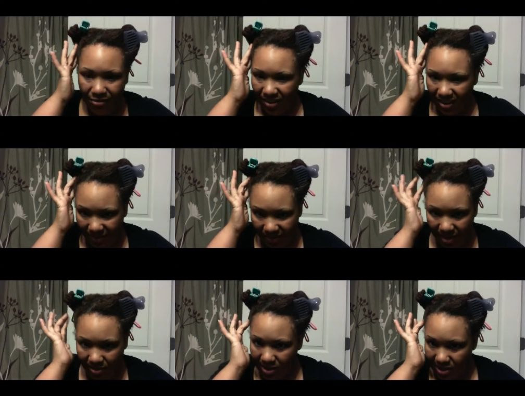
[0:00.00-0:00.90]
feeling
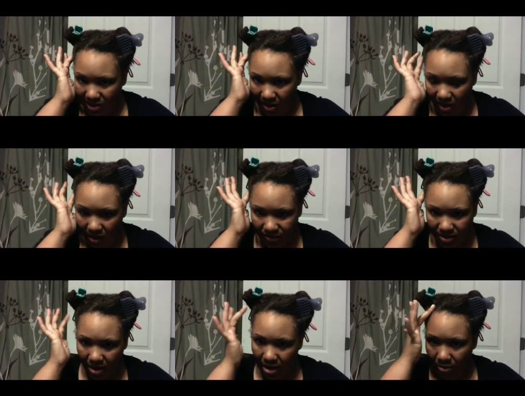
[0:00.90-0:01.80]
very soft
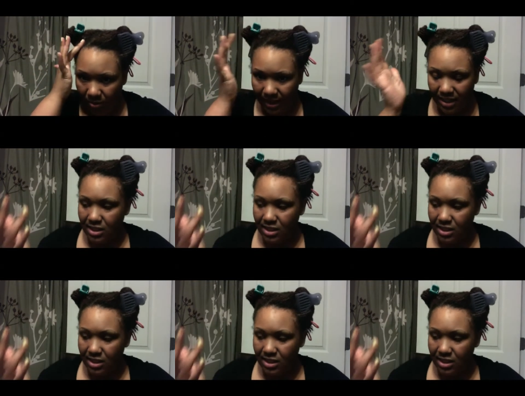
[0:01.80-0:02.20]
already.